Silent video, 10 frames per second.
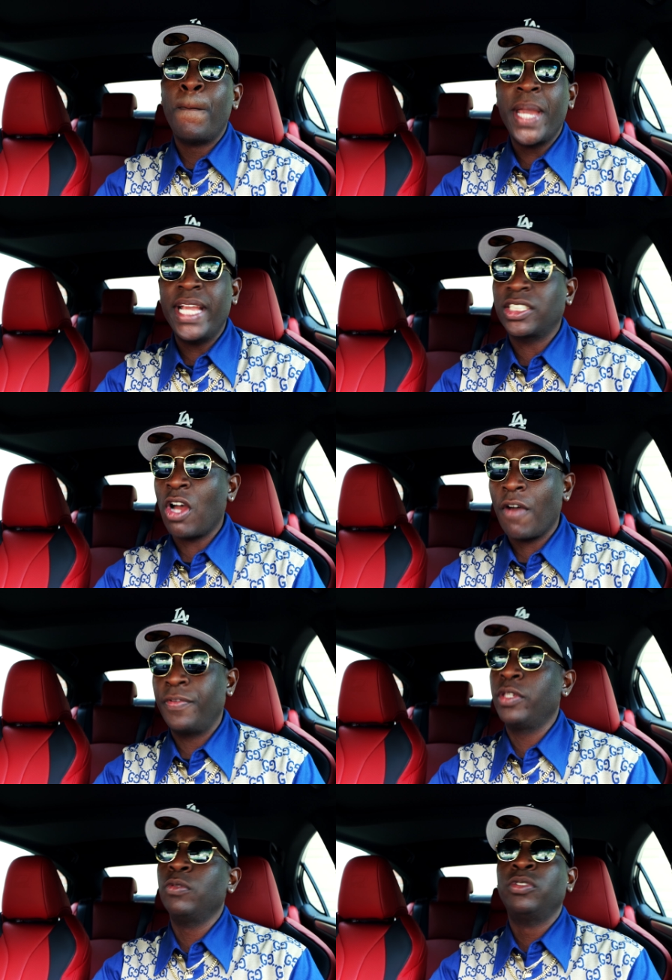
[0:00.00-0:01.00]
banks offer
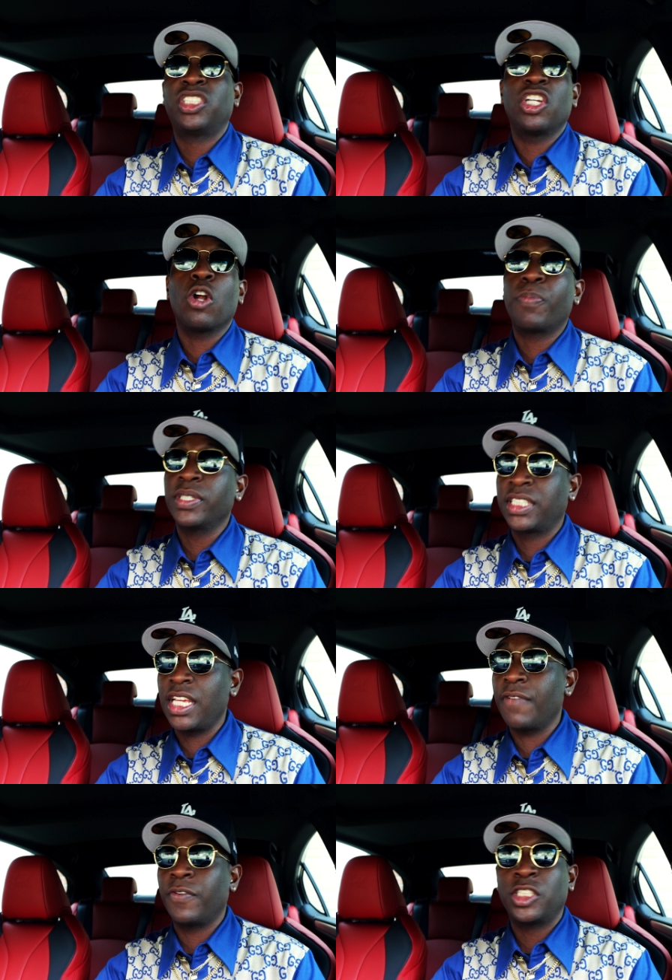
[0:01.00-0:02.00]
you
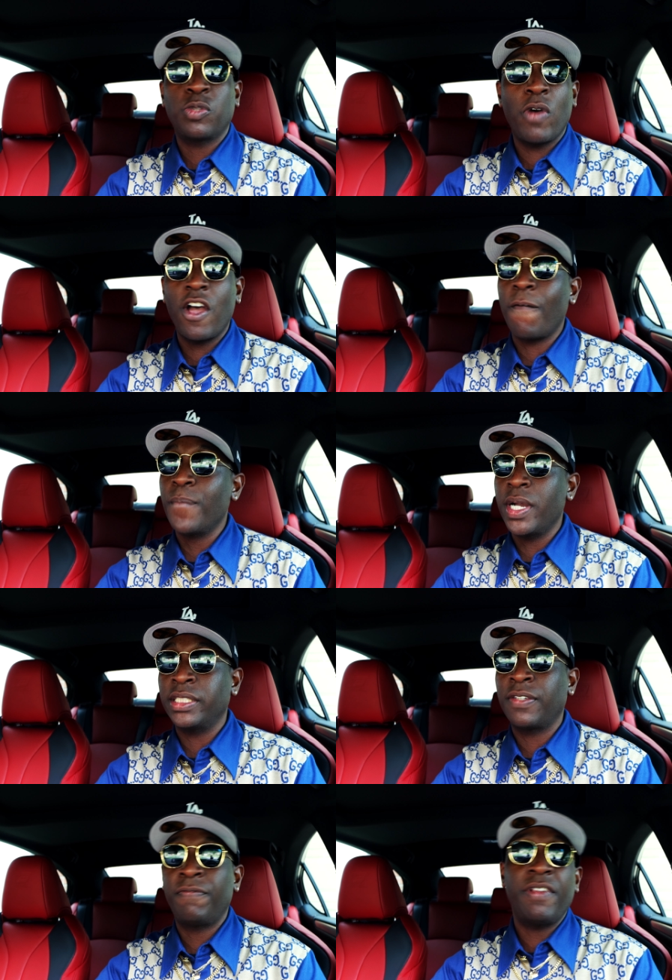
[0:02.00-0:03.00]
0% for 12
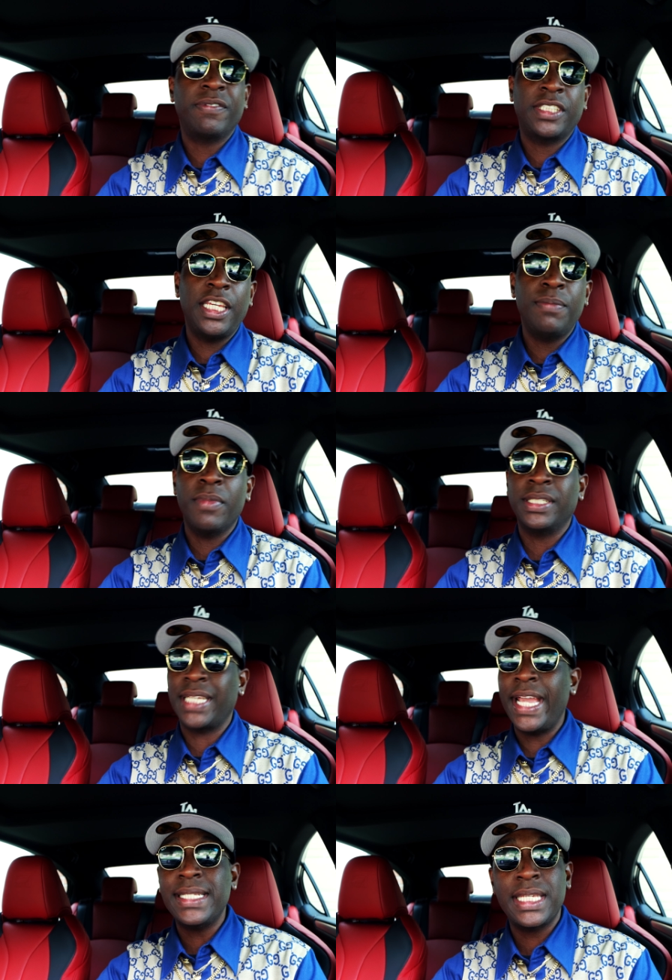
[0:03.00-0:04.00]
months, 15 months,
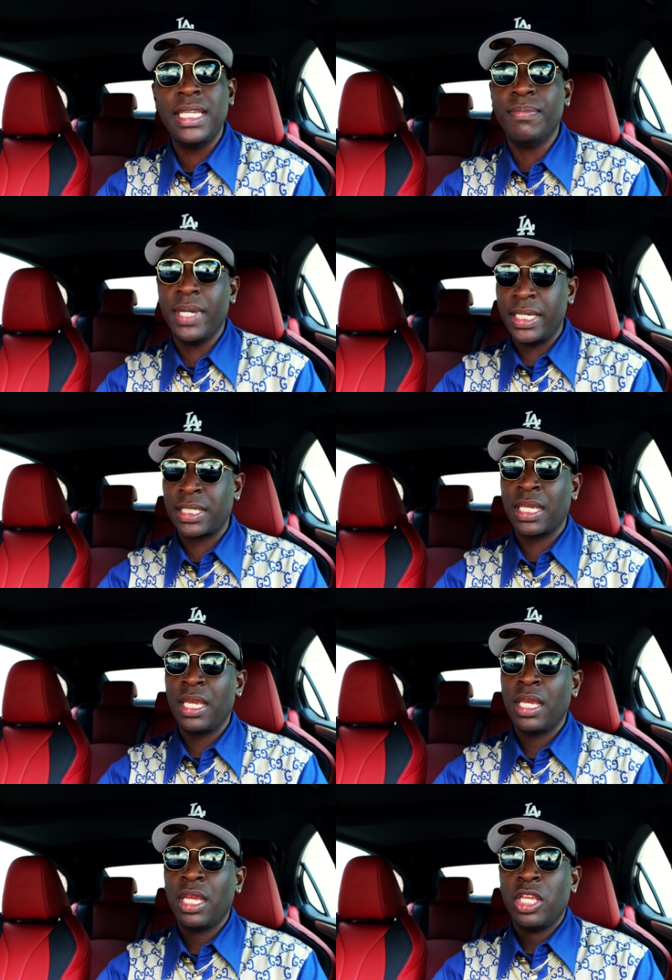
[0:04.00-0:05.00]
18 months.
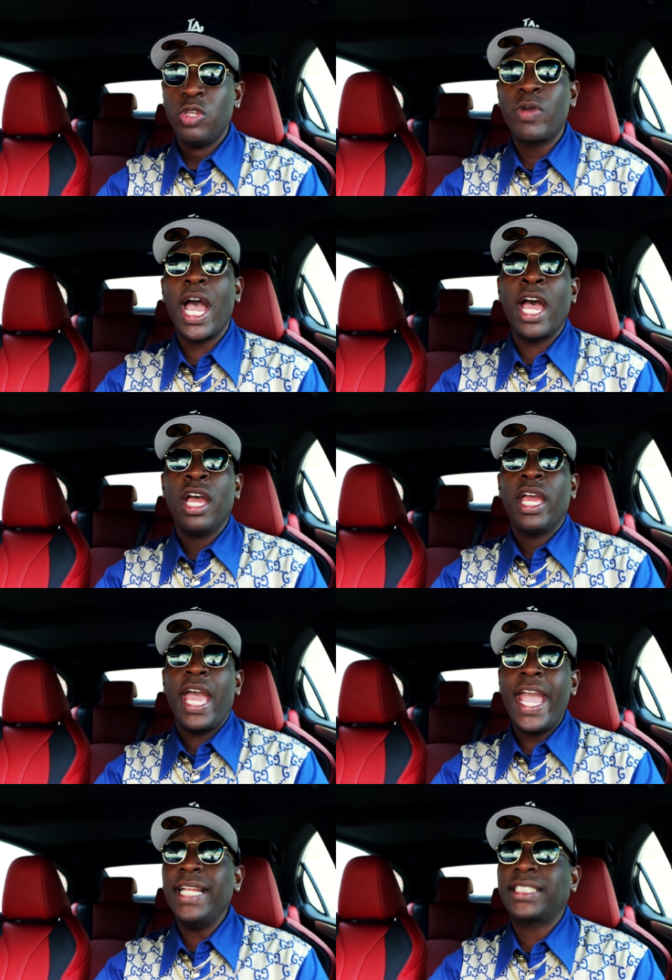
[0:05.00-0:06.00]
You got
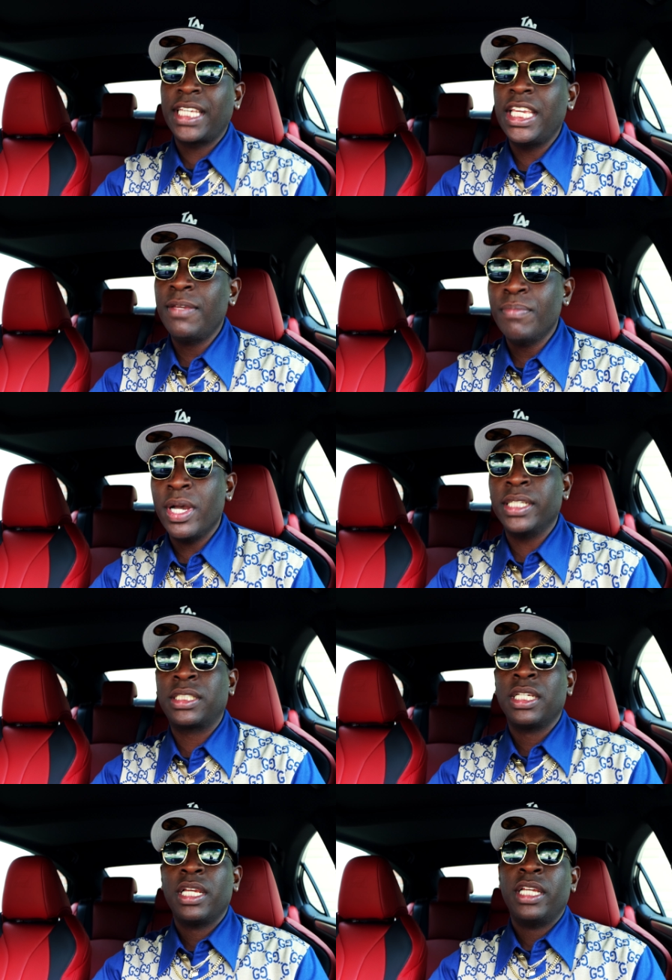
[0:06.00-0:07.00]
18
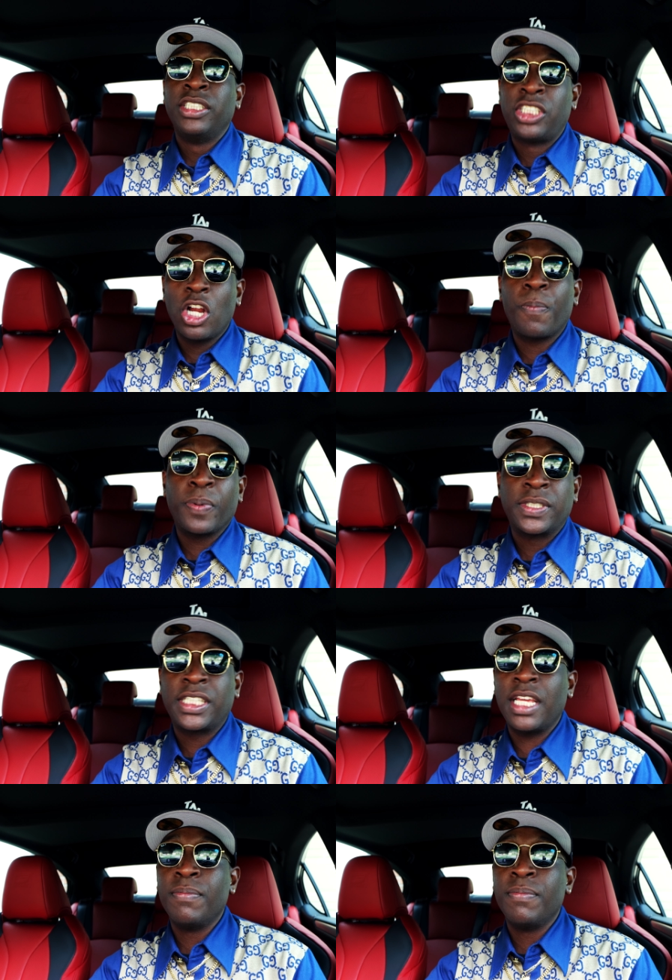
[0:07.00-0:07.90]
months 0%